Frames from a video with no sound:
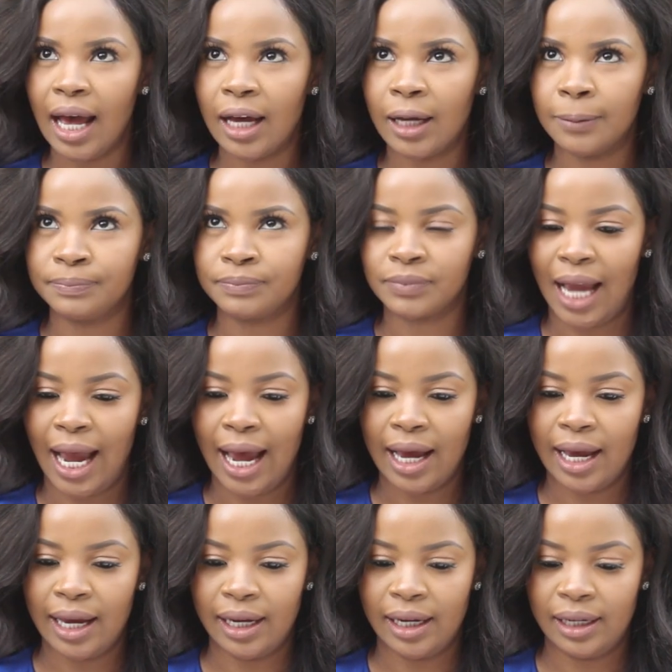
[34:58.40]
Um,
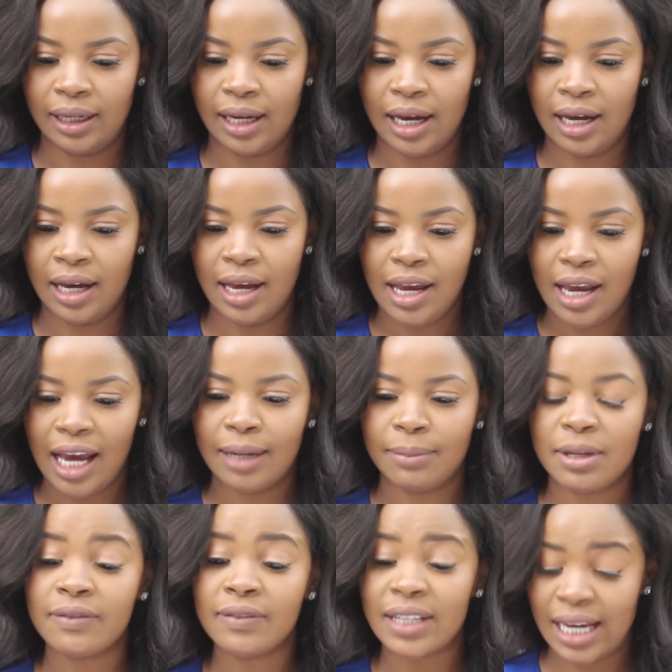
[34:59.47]
I uh, and I
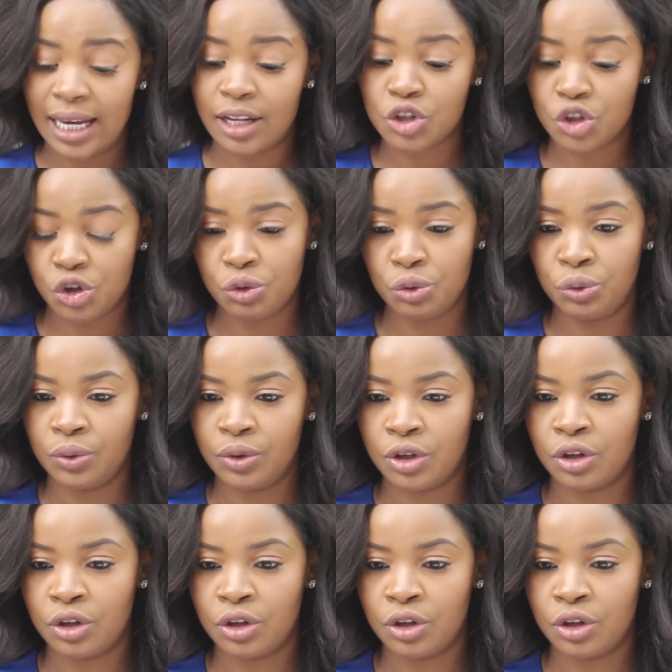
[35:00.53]
mean, even getting to